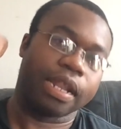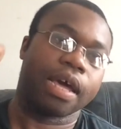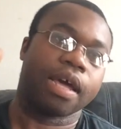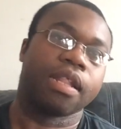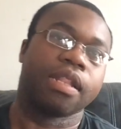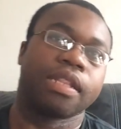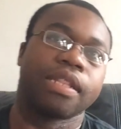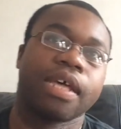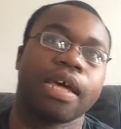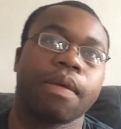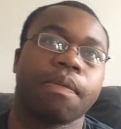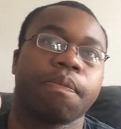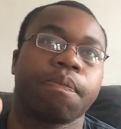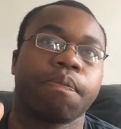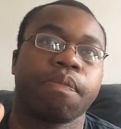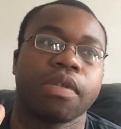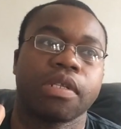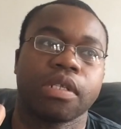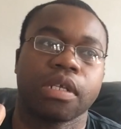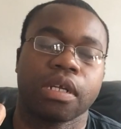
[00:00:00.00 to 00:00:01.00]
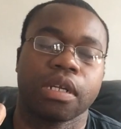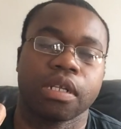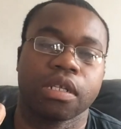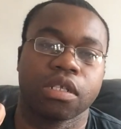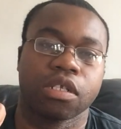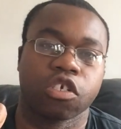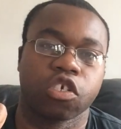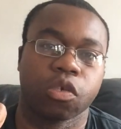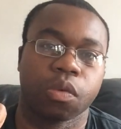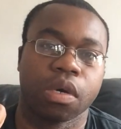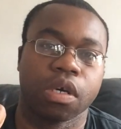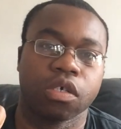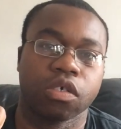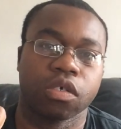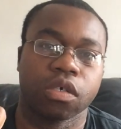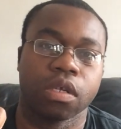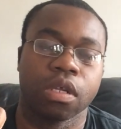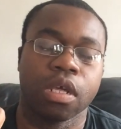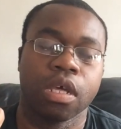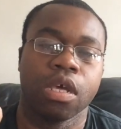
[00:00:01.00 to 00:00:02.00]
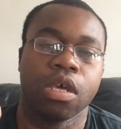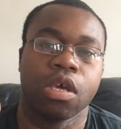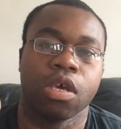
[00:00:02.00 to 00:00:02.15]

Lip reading: Now, in that particular situation,